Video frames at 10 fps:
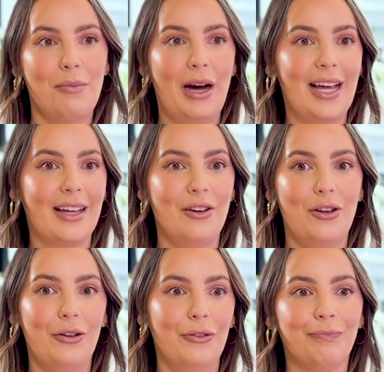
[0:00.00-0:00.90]
buying a
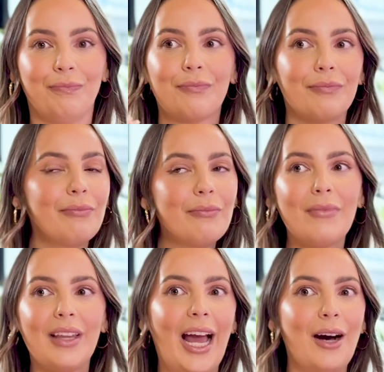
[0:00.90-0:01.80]
new
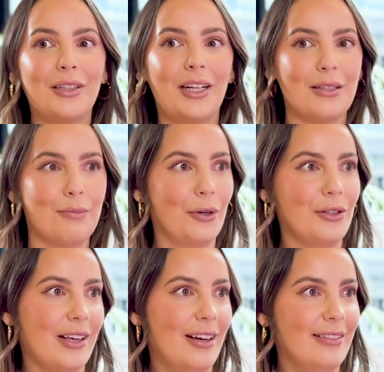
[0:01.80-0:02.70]
Hourglass
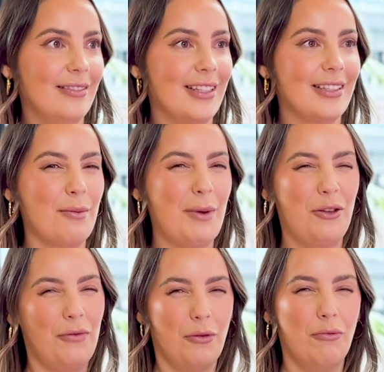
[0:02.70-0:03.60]
bronzer that's going to make
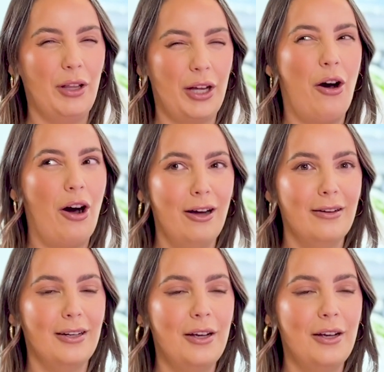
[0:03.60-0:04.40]
you feel really hot,